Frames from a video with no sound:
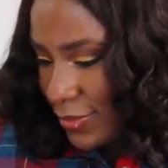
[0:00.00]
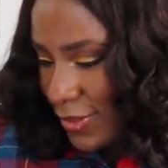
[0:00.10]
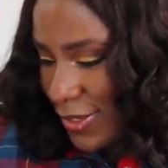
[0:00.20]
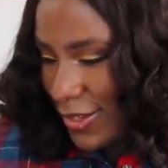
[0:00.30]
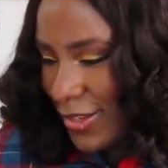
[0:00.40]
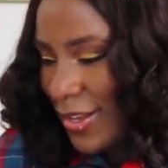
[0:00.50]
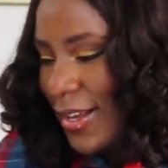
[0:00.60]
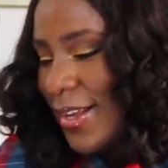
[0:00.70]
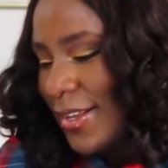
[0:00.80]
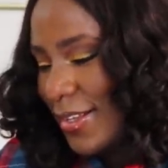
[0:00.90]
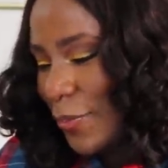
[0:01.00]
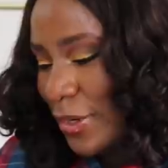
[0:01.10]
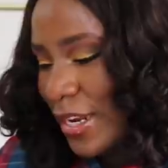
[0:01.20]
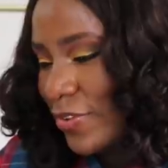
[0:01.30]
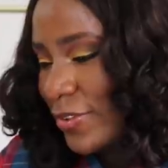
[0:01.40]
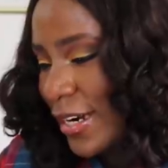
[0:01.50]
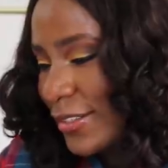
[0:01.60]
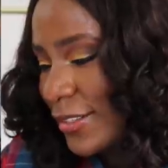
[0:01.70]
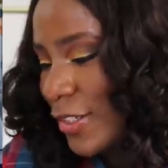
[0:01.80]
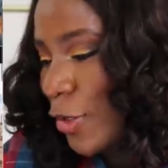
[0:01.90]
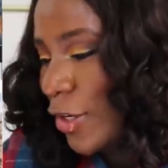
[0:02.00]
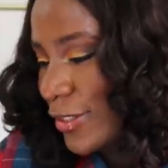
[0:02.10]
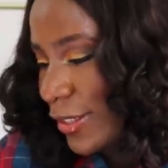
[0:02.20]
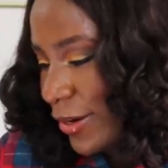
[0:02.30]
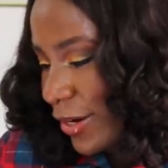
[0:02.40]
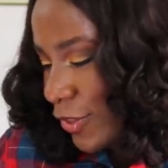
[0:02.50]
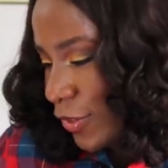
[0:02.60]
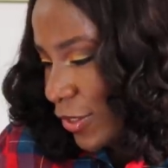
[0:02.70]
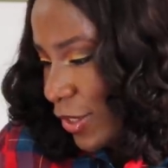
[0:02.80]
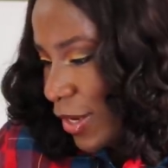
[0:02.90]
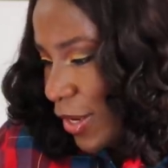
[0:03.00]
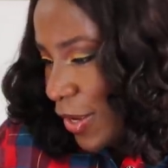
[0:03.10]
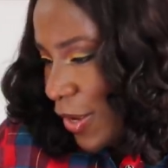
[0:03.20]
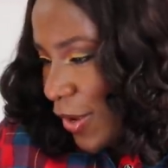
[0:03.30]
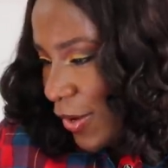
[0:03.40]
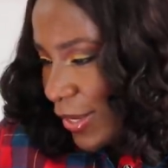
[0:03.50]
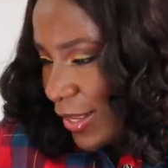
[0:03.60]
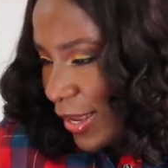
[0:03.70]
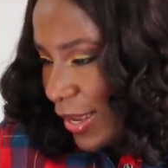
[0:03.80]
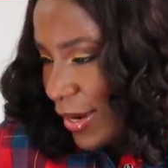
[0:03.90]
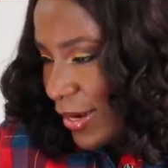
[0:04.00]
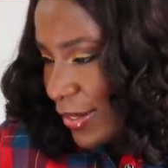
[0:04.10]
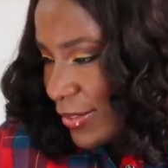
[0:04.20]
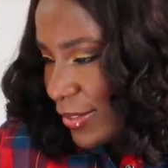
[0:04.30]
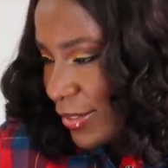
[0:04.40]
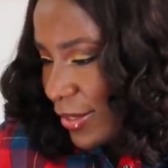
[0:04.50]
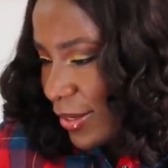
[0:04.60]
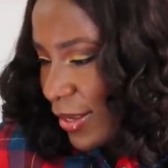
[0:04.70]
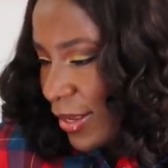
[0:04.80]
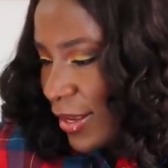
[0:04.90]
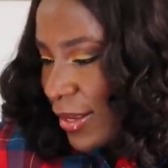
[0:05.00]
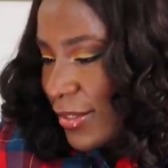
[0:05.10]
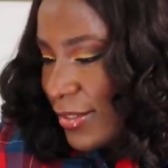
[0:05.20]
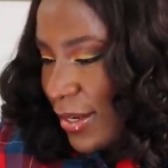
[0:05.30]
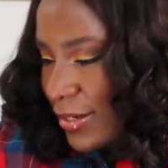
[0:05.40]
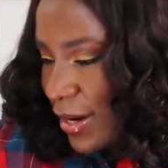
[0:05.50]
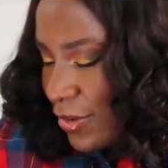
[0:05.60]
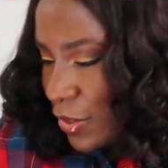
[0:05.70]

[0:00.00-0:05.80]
The boy even ran in the wrong direction. Okay, let's see. Gender